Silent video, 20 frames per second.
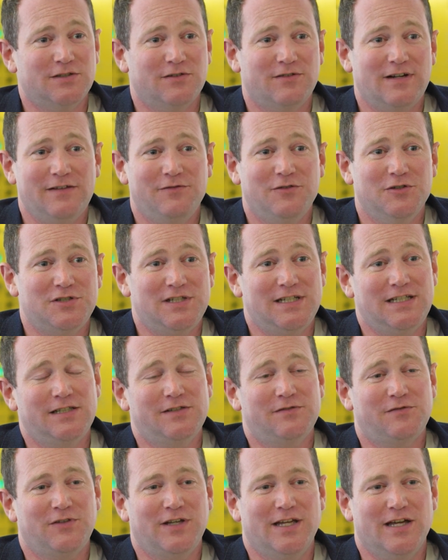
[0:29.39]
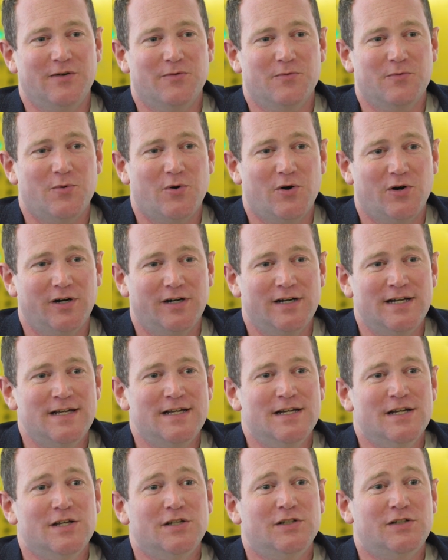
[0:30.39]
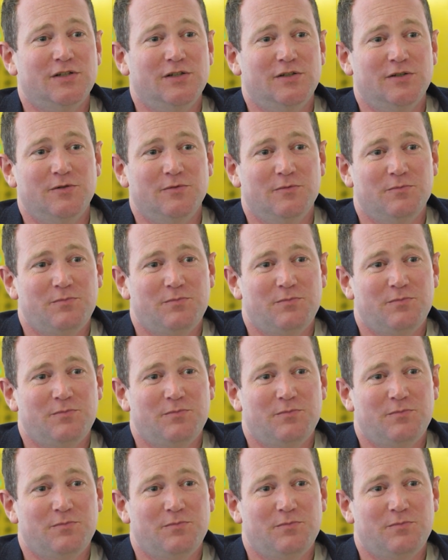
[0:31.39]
to refugees fleeing war, to